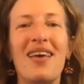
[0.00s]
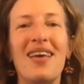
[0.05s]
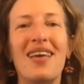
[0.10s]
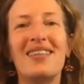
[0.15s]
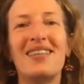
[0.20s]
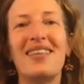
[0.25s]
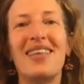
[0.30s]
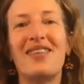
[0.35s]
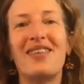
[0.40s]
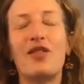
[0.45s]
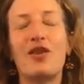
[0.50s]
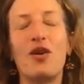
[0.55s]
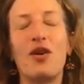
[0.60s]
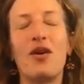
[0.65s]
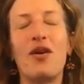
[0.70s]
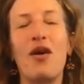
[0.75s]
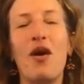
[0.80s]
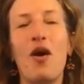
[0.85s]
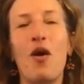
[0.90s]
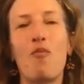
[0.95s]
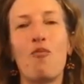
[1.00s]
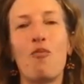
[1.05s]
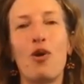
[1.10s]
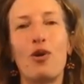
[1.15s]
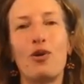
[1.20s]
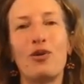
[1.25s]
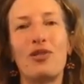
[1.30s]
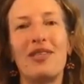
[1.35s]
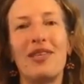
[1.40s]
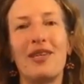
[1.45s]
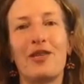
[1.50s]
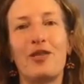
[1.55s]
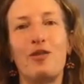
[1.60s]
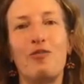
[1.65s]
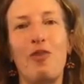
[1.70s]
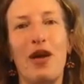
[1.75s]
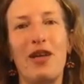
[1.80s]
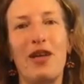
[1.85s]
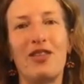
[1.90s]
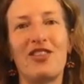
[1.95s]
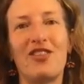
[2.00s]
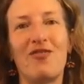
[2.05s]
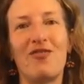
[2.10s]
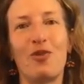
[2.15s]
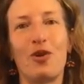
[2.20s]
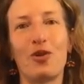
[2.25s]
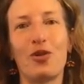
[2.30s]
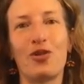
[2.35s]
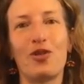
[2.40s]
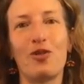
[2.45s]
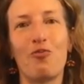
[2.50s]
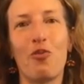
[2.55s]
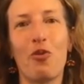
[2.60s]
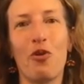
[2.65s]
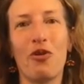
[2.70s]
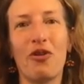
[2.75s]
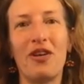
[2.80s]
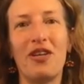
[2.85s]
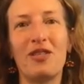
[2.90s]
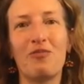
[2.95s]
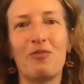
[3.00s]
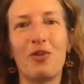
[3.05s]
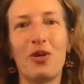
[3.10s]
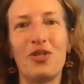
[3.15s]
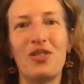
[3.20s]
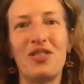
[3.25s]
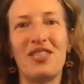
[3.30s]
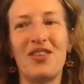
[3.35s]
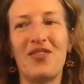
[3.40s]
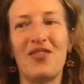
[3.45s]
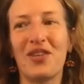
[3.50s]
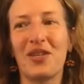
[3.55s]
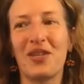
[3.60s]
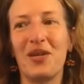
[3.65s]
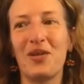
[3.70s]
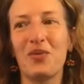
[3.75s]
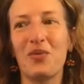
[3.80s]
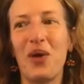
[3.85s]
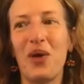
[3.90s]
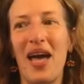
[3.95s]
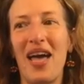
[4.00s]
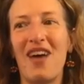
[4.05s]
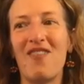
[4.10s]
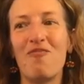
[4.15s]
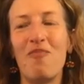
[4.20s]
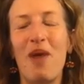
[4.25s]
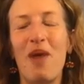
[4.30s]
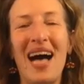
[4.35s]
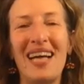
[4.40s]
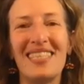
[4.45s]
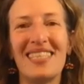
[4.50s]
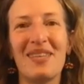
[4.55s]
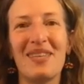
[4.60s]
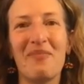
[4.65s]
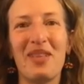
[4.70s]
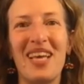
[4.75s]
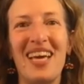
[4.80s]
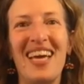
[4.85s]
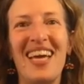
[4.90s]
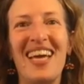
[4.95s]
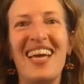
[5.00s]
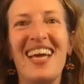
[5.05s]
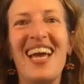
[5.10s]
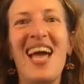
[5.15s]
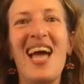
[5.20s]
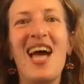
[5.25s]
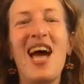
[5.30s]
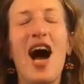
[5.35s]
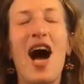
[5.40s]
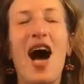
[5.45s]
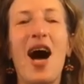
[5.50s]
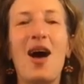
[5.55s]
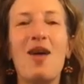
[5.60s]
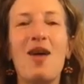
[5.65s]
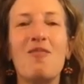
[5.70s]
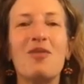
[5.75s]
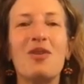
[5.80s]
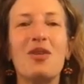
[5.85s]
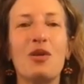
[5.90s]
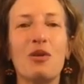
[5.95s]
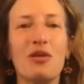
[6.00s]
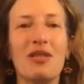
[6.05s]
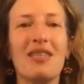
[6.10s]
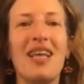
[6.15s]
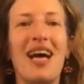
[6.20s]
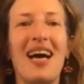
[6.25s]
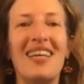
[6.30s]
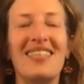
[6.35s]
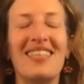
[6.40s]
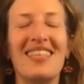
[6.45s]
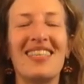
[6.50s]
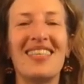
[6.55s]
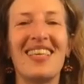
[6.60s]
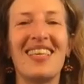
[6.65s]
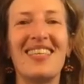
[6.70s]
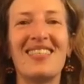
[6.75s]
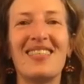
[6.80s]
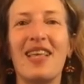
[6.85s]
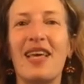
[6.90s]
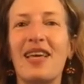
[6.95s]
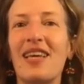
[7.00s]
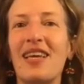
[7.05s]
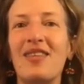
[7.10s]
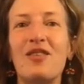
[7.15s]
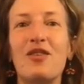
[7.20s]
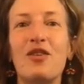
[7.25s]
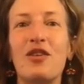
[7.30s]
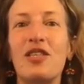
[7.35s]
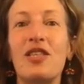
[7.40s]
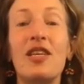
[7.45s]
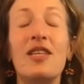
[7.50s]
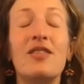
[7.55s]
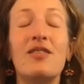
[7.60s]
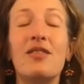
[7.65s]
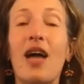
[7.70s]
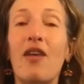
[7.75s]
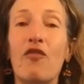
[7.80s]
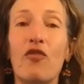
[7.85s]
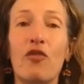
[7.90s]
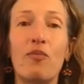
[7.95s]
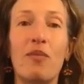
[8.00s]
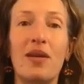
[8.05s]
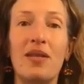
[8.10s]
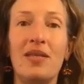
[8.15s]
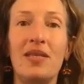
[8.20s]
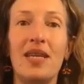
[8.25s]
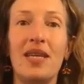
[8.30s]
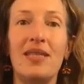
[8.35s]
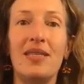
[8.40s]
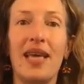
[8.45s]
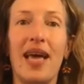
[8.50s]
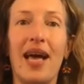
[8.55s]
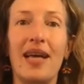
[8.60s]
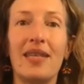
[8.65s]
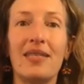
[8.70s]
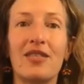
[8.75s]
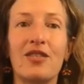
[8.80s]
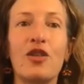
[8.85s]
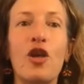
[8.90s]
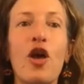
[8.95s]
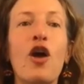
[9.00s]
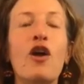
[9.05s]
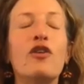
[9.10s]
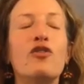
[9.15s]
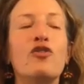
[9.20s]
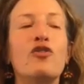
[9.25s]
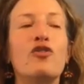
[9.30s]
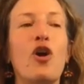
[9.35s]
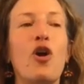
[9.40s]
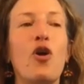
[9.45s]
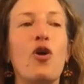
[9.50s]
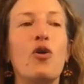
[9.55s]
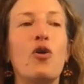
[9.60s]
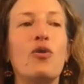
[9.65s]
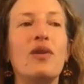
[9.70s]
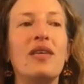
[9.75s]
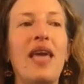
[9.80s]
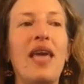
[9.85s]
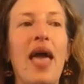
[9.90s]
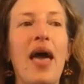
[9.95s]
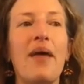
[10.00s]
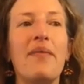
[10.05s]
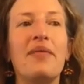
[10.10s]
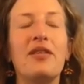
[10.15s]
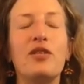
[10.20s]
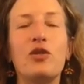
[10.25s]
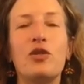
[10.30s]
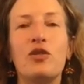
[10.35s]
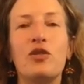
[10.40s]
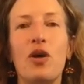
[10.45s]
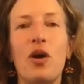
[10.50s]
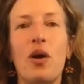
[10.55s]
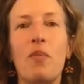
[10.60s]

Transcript: is like the most expensive, most laborious, most difficult way of possibly utilizing this. Like, it's not for mundane tasks. So yeah, this is